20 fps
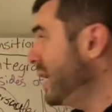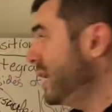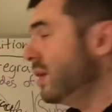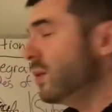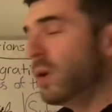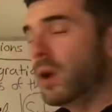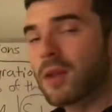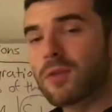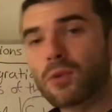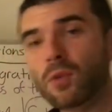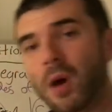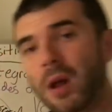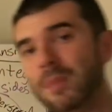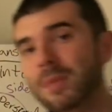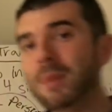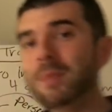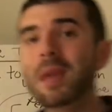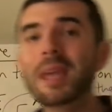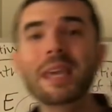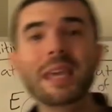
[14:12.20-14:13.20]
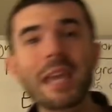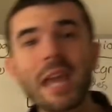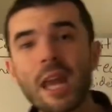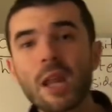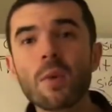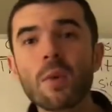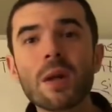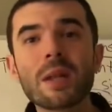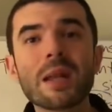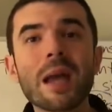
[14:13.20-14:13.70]
anyone, if you want to be making
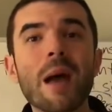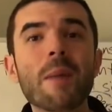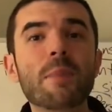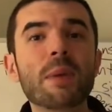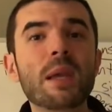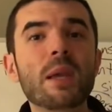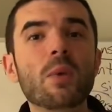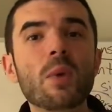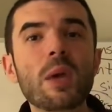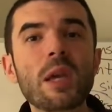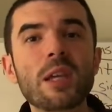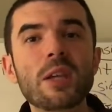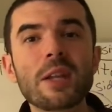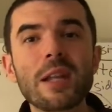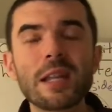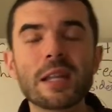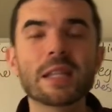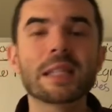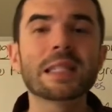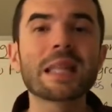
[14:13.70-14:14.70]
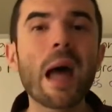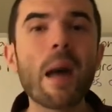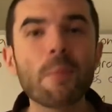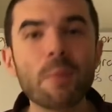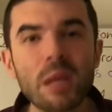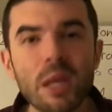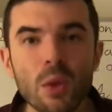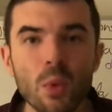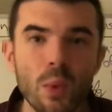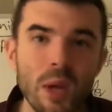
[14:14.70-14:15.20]
anyone not being weak, you need to stop
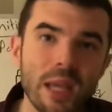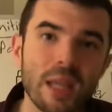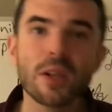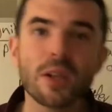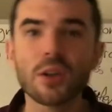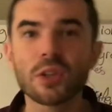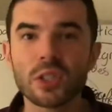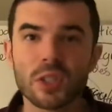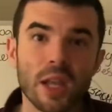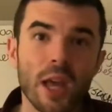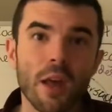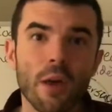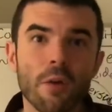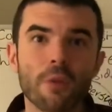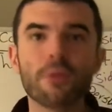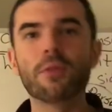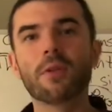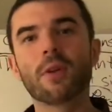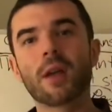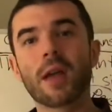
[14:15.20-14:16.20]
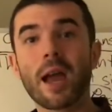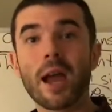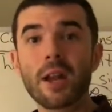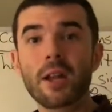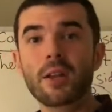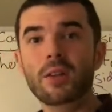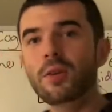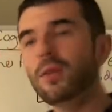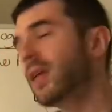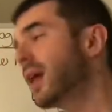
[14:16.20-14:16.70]
being weak yourself. How
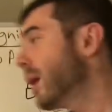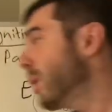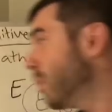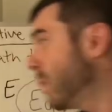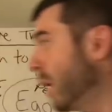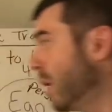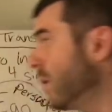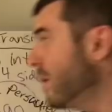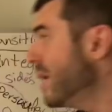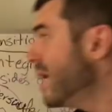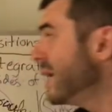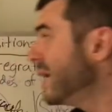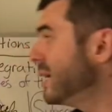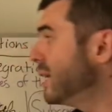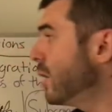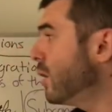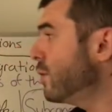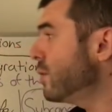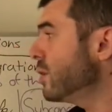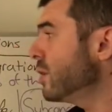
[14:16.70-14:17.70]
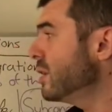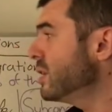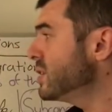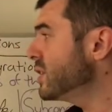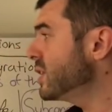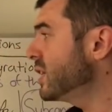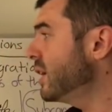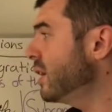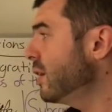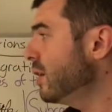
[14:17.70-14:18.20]
do you do that? Well, get over your
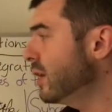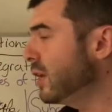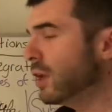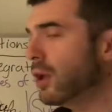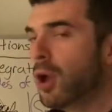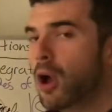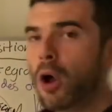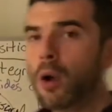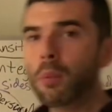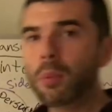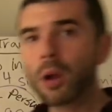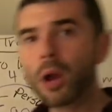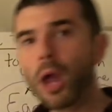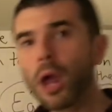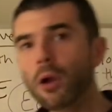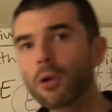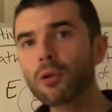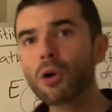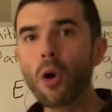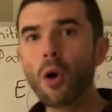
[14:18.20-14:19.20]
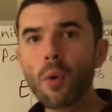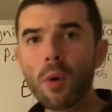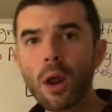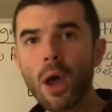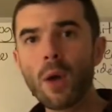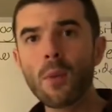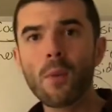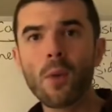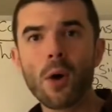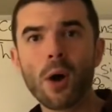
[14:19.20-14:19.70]
insecurity. But I don't know what
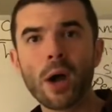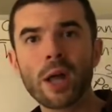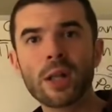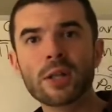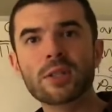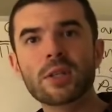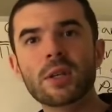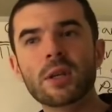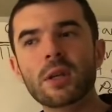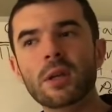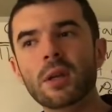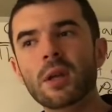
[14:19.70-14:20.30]
I want.